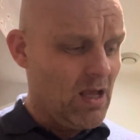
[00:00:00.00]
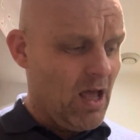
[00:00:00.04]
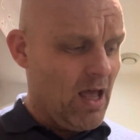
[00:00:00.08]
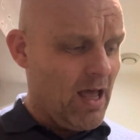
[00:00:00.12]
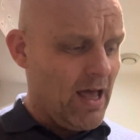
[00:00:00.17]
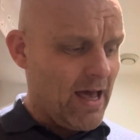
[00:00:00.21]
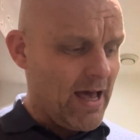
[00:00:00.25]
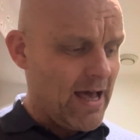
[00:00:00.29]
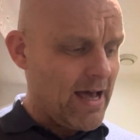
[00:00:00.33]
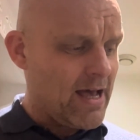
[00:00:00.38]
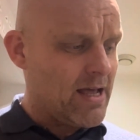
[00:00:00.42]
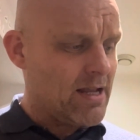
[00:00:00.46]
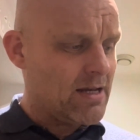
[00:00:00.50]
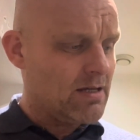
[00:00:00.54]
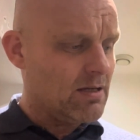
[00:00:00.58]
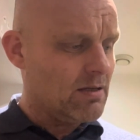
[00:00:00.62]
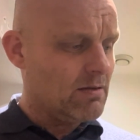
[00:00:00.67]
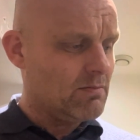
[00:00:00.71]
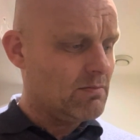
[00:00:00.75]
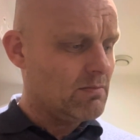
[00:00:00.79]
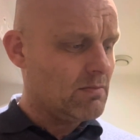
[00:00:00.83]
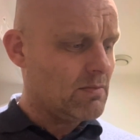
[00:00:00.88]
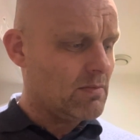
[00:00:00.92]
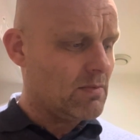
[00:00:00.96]
And
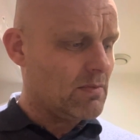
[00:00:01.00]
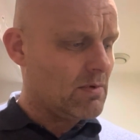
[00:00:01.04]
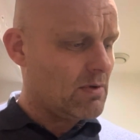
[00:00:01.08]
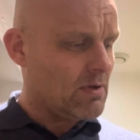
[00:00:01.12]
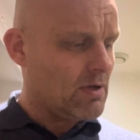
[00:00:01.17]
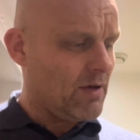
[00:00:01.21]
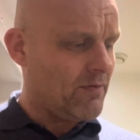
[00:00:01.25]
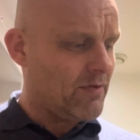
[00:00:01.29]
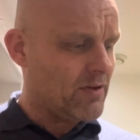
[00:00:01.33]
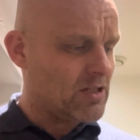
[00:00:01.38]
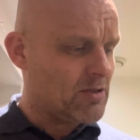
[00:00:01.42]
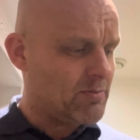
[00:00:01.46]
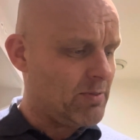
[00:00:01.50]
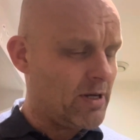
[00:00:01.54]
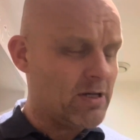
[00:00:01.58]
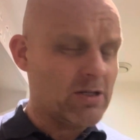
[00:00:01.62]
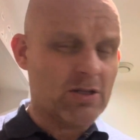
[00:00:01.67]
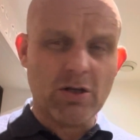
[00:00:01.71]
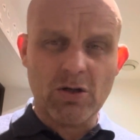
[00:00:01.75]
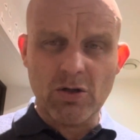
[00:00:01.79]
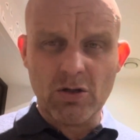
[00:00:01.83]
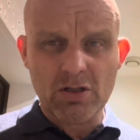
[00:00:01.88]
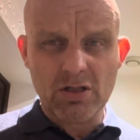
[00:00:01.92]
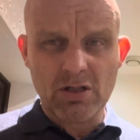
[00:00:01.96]
I've explained to
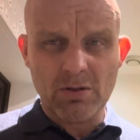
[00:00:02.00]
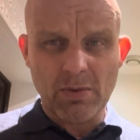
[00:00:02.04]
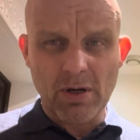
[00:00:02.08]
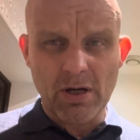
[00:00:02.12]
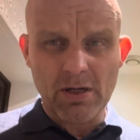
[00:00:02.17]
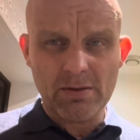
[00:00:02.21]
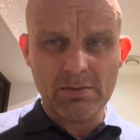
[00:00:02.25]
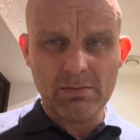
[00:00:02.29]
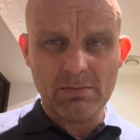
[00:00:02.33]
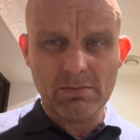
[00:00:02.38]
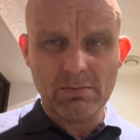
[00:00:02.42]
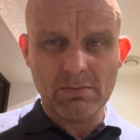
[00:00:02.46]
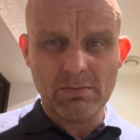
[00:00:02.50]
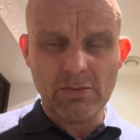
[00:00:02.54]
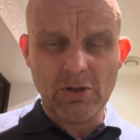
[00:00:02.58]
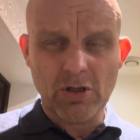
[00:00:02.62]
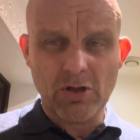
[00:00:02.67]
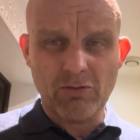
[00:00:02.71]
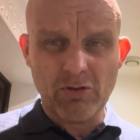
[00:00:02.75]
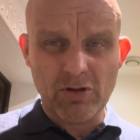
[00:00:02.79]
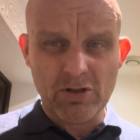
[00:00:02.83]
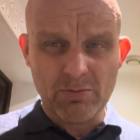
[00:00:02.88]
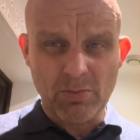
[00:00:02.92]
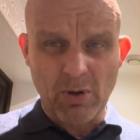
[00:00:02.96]
the customer
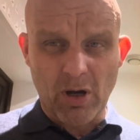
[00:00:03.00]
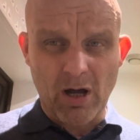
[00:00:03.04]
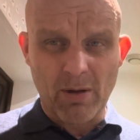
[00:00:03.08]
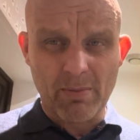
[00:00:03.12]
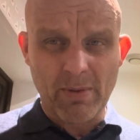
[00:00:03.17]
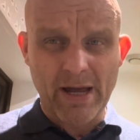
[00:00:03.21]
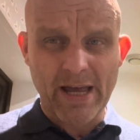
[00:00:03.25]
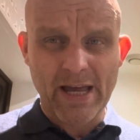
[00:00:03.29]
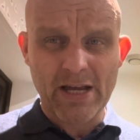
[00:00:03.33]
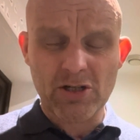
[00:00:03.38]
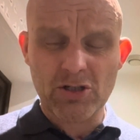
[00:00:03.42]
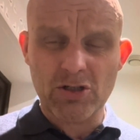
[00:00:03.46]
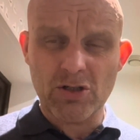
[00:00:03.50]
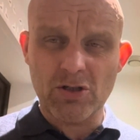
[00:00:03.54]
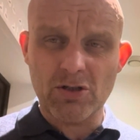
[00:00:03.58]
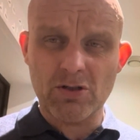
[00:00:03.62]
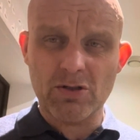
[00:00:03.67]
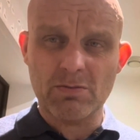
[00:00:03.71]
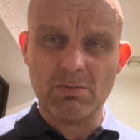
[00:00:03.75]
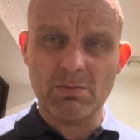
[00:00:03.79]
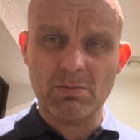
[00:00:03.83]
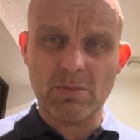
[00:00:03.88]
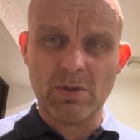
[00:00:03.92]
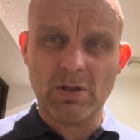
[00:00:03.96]
the reason behind my
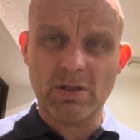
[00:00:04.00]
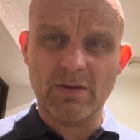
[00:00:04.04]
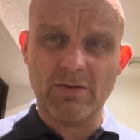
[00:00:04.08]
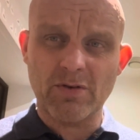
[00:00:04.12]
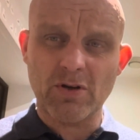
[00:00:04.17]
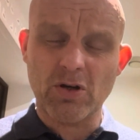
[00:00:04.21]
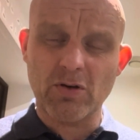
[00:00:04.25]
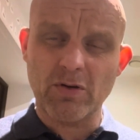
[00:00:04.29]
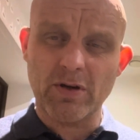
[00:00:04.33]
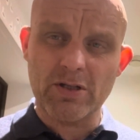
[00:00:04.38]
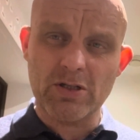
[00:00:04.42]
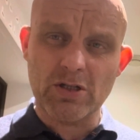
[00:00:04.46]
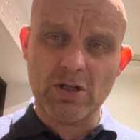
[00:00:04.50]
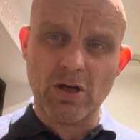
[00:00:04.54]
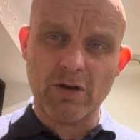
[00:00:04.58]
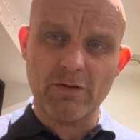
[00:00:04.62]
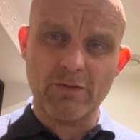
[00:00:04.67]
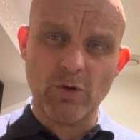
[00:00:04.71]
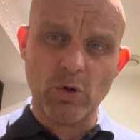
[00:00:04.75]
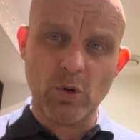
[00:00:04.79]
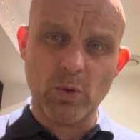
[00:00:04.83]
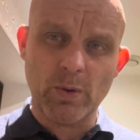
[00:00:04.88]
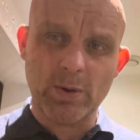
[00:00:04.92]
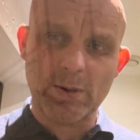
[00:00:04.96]
actions, and they've agreed to go
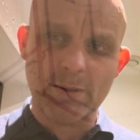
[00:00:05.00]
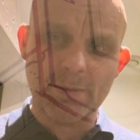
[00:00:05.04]
forward.